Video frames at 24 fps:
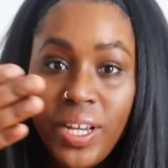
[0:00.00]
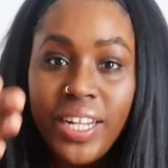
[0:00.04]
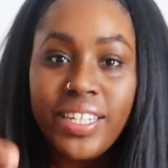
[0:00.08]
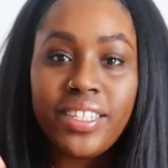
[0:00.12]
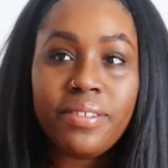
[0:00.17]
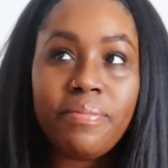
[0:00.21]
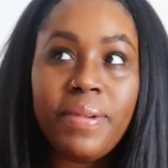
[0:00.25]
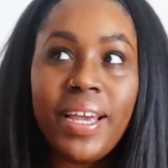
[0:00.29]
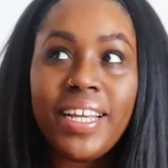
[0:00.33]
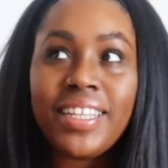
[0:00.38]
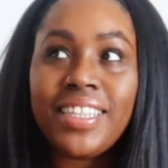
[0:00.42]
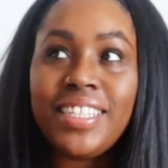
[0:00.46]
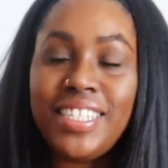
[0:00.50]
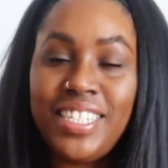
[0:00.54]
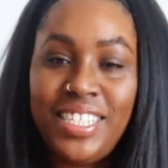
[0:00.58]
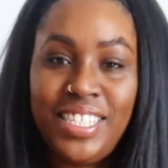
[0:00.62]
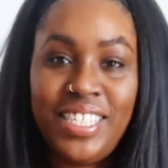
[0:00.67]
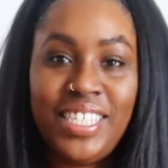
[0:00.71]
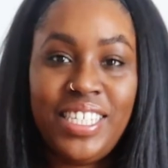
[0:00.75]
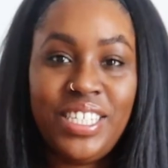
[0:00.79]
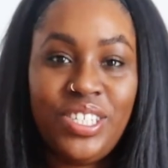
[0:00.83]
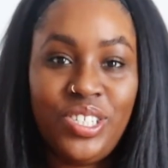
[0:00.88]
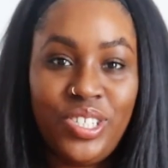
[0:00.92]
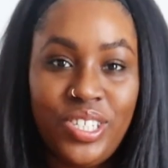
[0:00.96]
get to make the
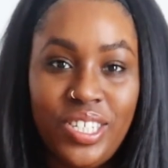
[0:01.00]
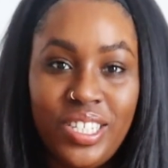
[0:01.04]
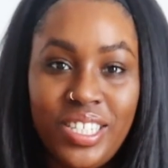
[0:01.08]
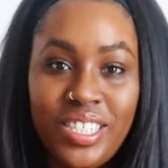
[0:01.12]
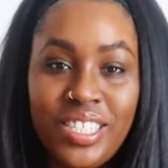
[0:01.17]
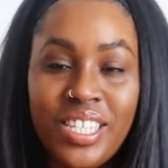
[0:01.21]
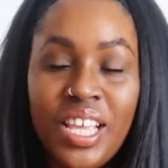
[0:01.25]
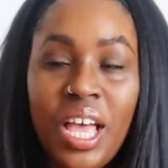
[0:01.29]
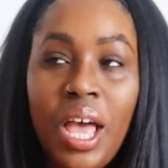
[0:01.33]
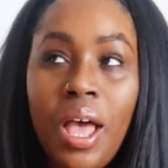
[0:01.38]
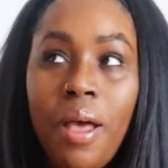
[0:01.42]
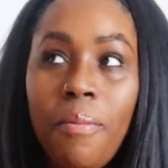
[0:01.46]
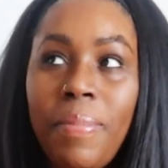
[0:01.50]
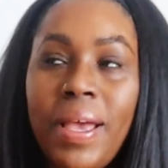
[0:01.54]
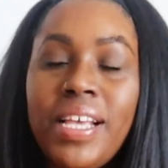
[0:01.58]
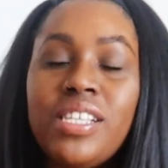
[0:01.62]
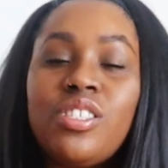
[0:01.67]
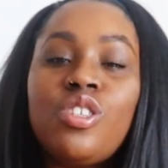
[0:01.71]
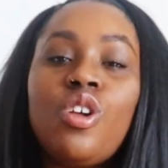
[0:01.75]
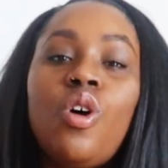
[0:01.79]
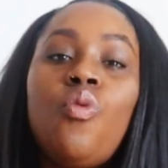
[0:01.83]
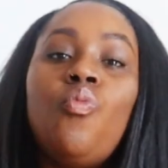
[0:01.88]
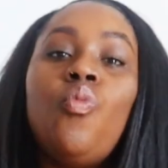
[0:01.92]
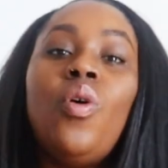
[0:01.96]
decisions
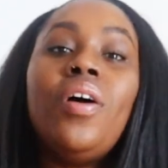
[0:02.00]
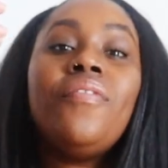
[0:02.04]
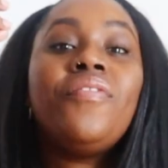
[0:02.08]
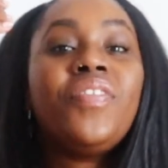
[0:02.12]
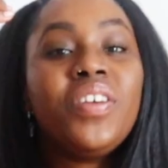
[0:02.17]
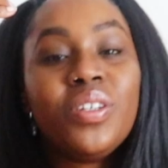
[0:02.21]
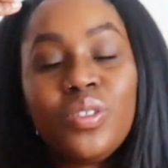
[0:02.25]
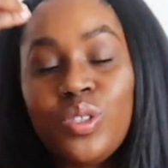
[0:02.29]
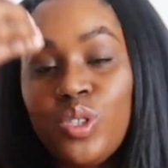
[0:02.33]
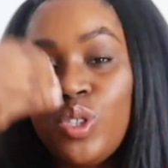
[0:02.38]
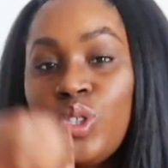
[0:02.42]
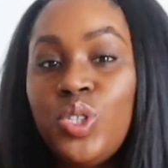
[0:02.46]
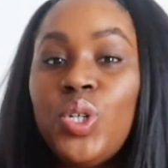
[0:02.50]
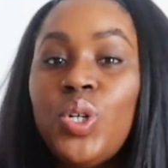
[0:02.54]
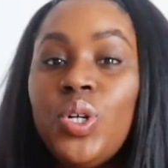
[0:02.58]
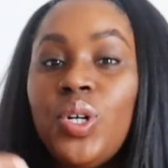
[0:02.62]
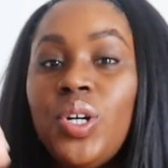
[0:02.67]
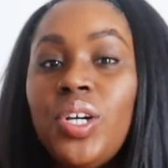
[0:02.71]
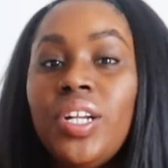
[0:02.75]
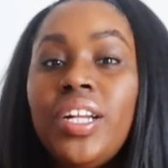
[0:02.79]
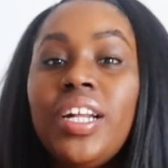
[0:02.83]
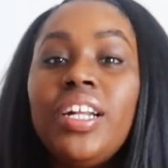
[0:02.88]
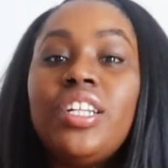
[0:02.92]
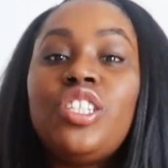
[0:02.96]
based on what feels
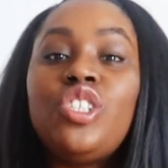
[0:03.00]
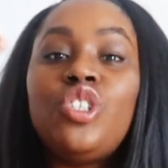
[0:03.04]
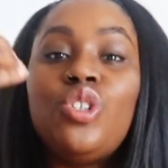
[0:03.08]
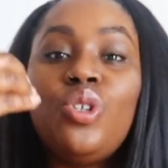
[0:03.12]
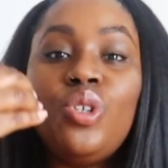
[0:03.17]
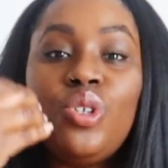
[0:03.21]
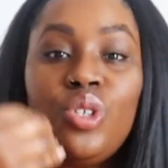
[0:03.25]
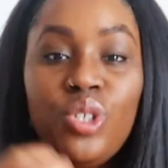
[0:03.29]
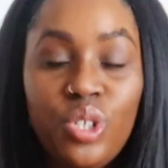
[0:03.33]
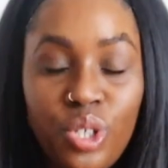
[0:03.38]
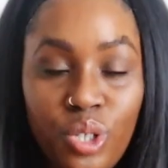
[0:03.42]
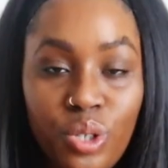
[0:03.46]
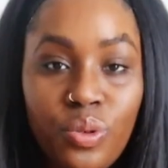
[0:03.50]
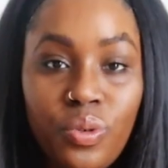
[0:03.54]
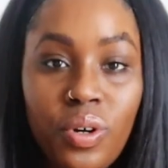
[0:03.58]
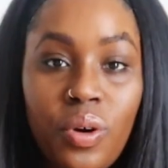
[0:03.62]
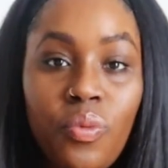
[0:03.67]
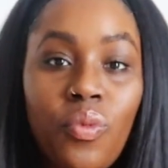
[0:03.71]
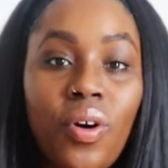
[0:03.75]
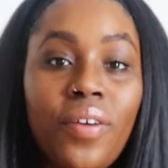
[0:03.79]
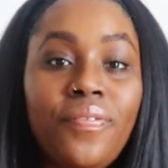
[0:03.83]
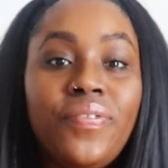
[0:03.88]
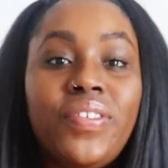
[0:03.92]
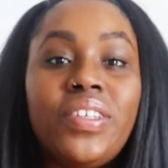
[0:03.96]
good to you
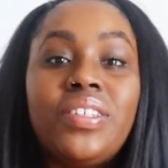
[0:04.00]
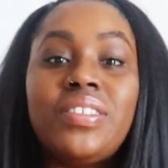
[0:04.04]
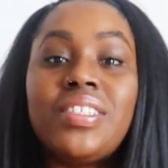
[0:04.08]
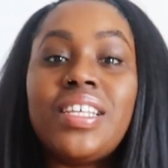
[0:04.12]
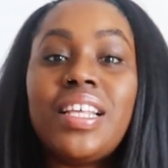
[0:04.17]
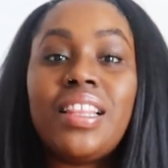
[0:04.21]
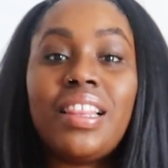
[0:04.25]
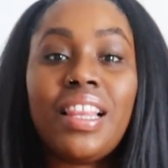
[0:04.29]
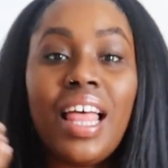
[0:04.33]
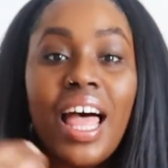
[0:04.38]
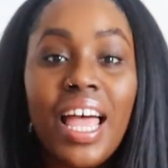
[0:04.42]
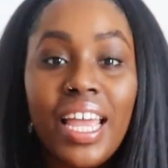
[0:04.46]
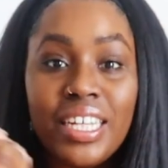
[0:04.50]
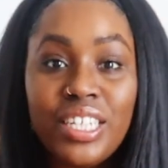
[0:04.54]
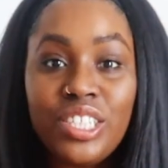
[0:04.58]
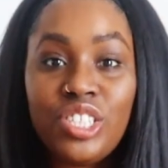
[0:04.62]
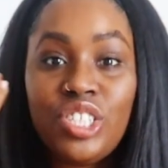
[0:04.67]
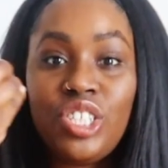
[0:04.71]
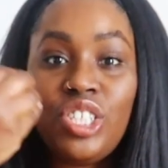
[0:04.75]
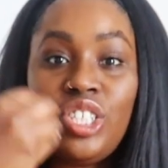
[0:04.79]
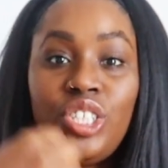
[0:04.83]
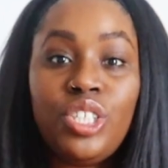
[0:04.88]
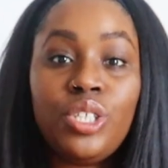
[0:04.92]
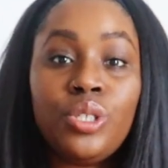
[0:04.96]
and what feels aligned
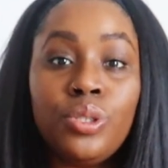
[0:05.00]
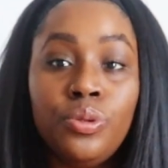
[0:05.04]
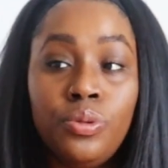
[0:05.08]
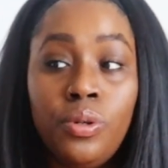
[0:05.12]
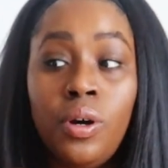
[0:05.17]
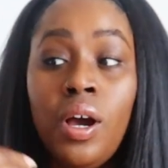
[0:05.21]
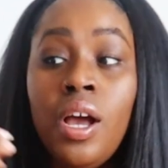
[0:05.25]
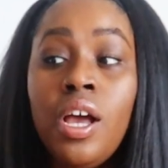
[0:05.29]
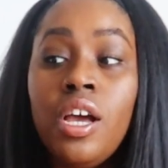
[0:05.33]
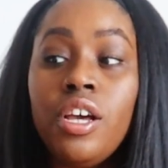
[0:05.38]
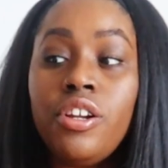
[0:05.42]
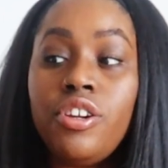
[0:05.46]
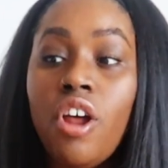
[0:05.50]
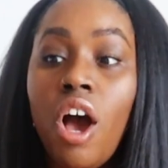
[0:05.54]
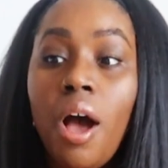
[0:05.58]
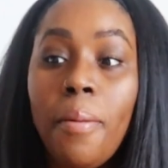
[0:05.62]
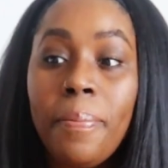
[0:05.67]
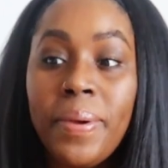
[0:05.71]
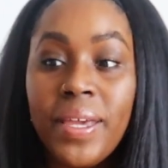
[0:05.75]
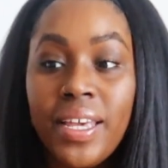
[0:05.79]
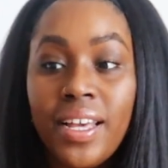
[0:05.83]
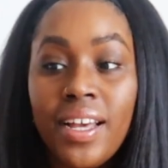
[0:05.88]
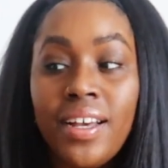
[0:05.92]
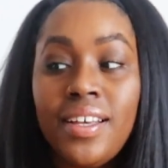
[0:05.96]
to you,
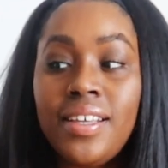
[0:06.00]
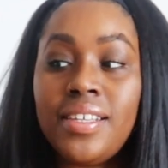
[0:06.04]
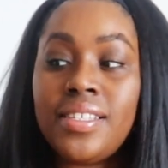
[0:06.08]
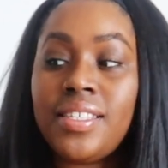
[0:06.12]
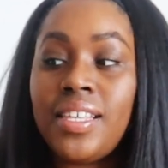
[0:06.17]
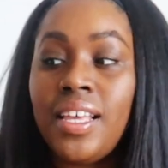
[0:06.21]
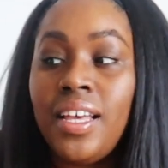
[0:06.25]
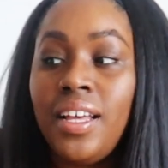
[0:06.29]
not because